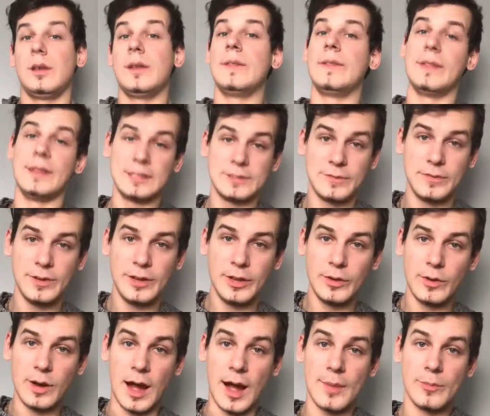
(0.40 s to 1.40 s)
In this
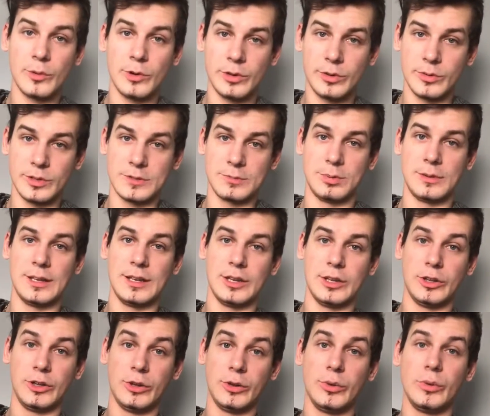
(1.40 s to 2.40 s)
video, I'm going to
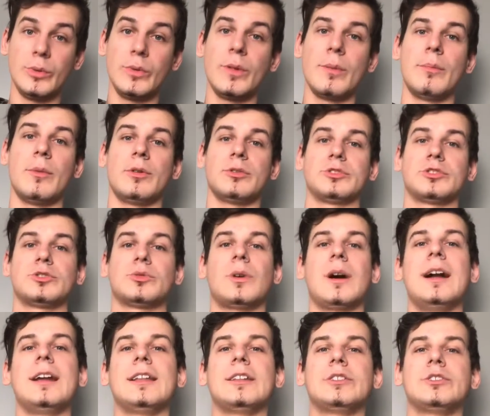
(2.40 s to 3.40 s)
explain to you the most
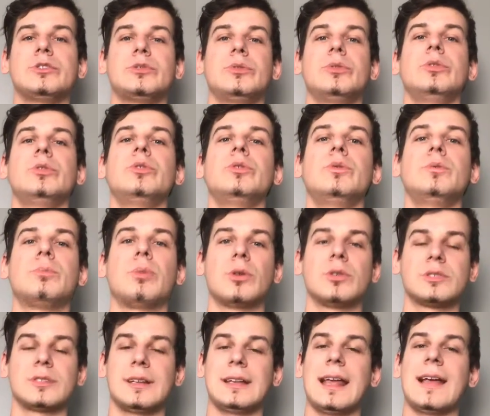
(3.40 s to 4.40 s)
tried and true
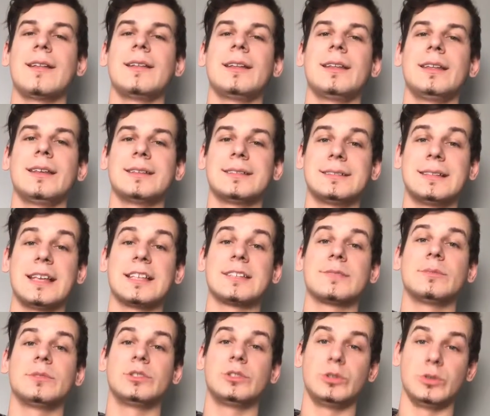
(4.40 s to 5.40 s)
personality
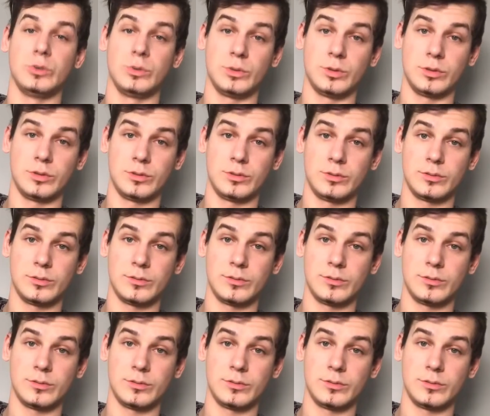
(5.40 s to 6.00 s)
assessment tool.